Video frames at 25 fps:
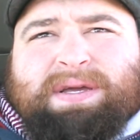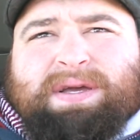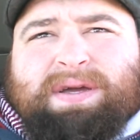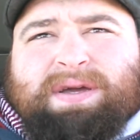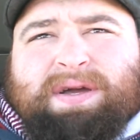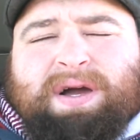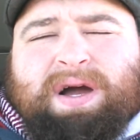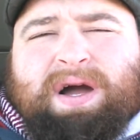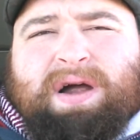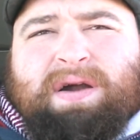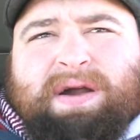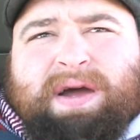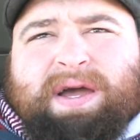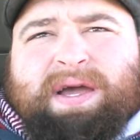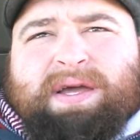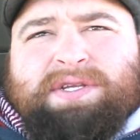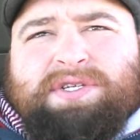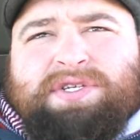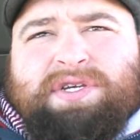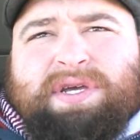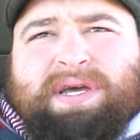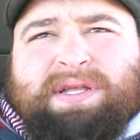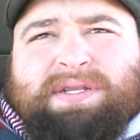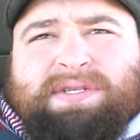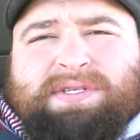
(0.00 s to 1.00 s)
All right,
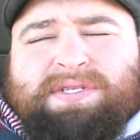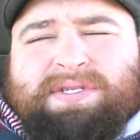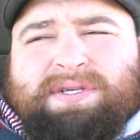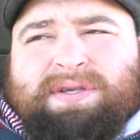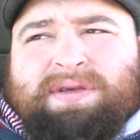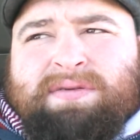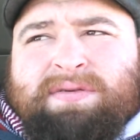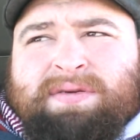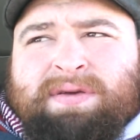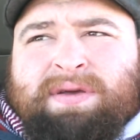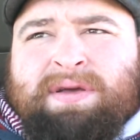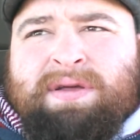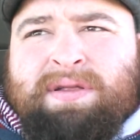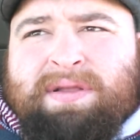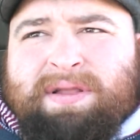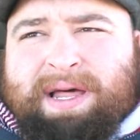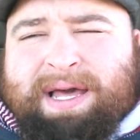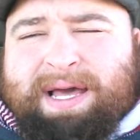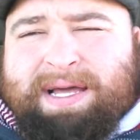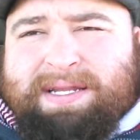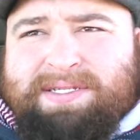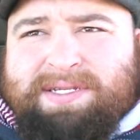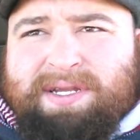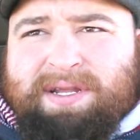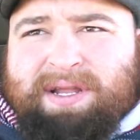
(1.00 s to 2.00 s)
gents,
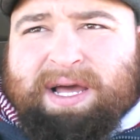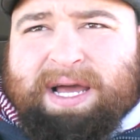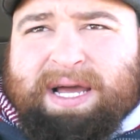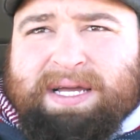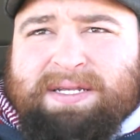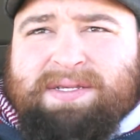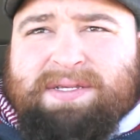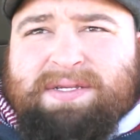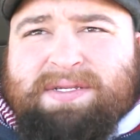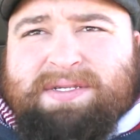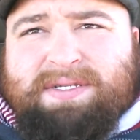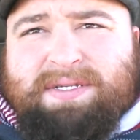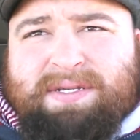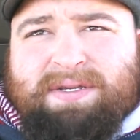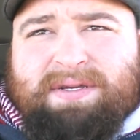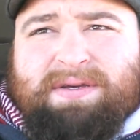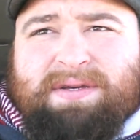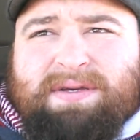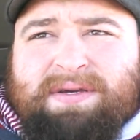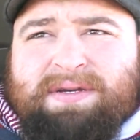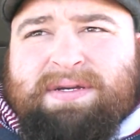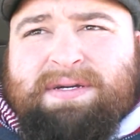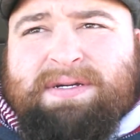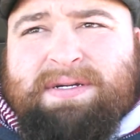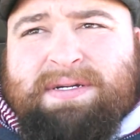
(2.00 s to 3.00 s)
lads and lasses,
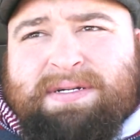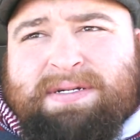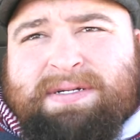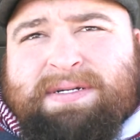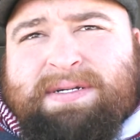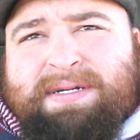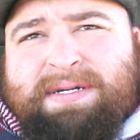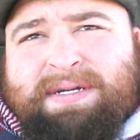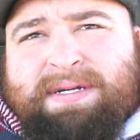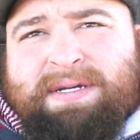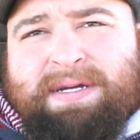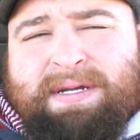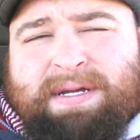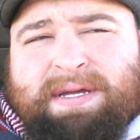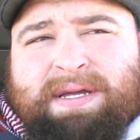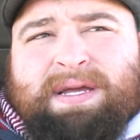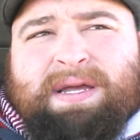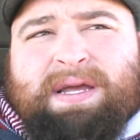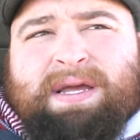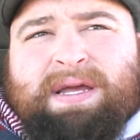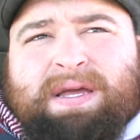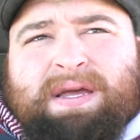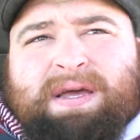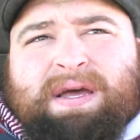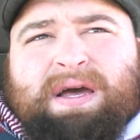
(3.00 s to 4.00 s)

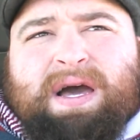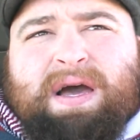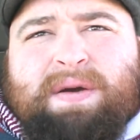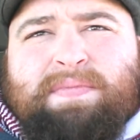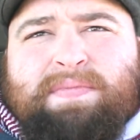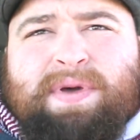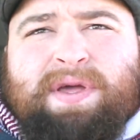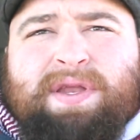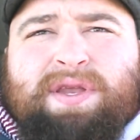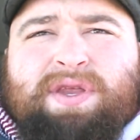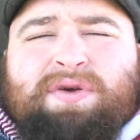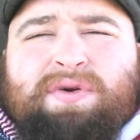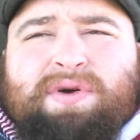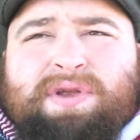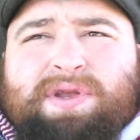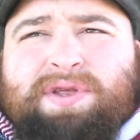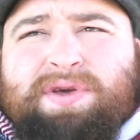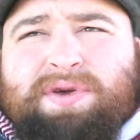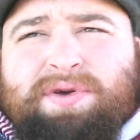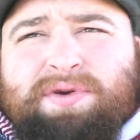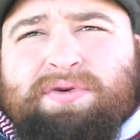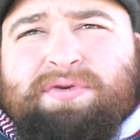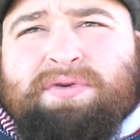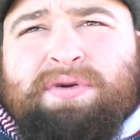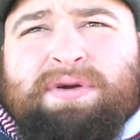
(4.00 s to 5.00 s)
I bid you
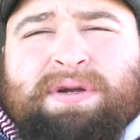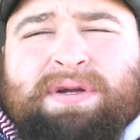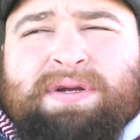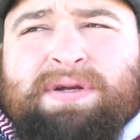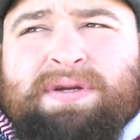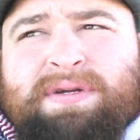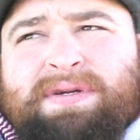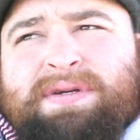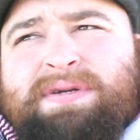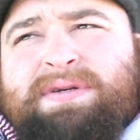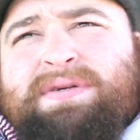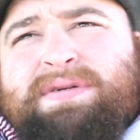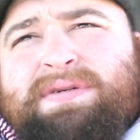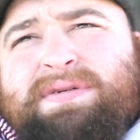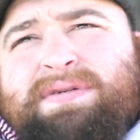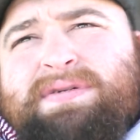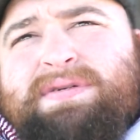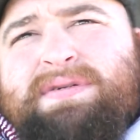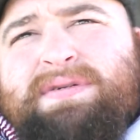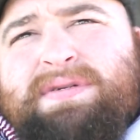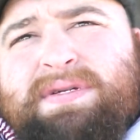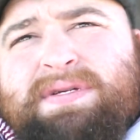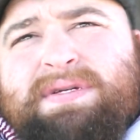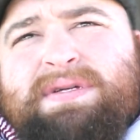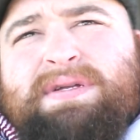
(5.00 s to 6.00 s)
adieu.
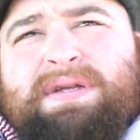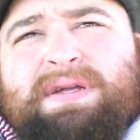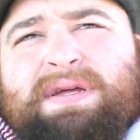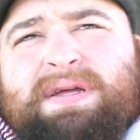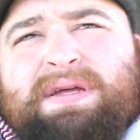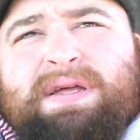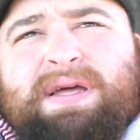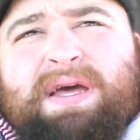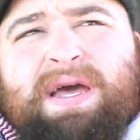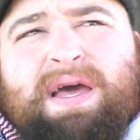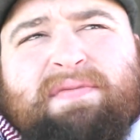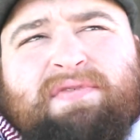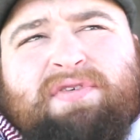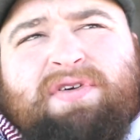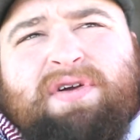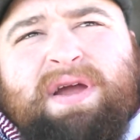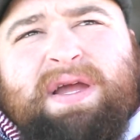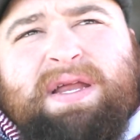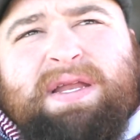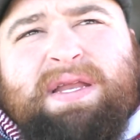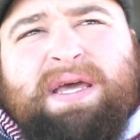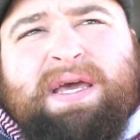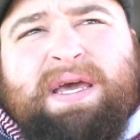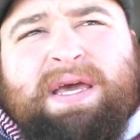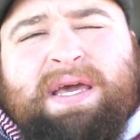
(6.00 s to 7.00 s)
Have a
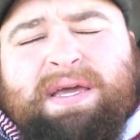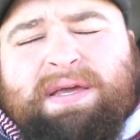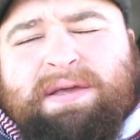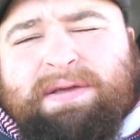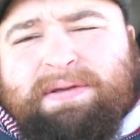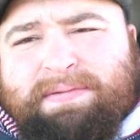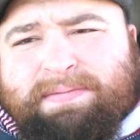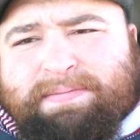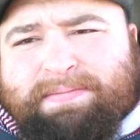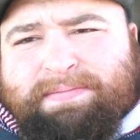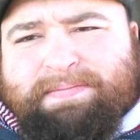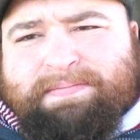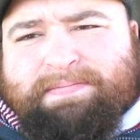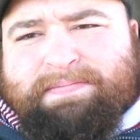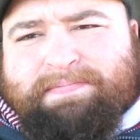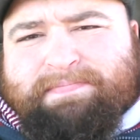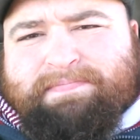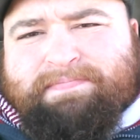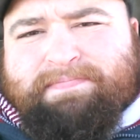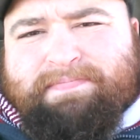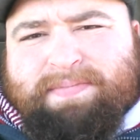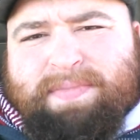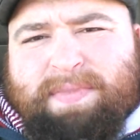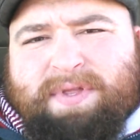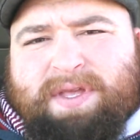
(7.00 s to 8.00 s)
great day.
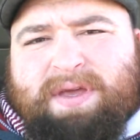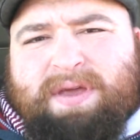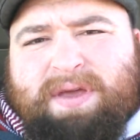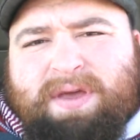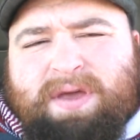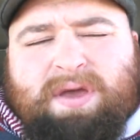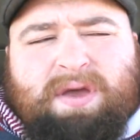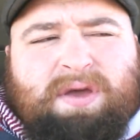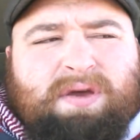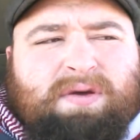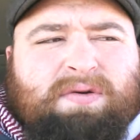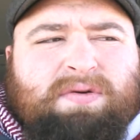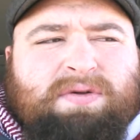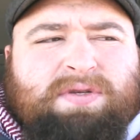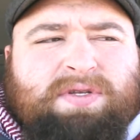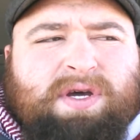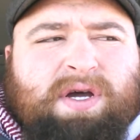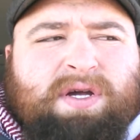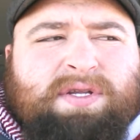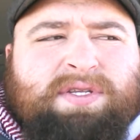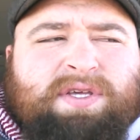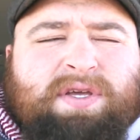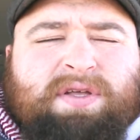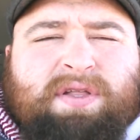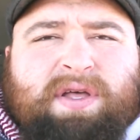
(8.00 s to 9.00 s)

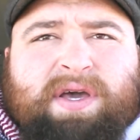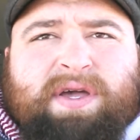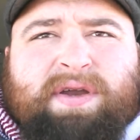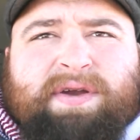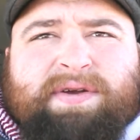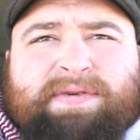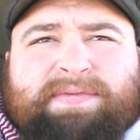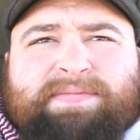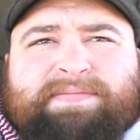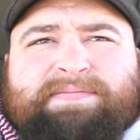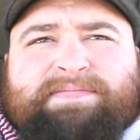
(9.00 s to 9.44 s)
Talk to you later.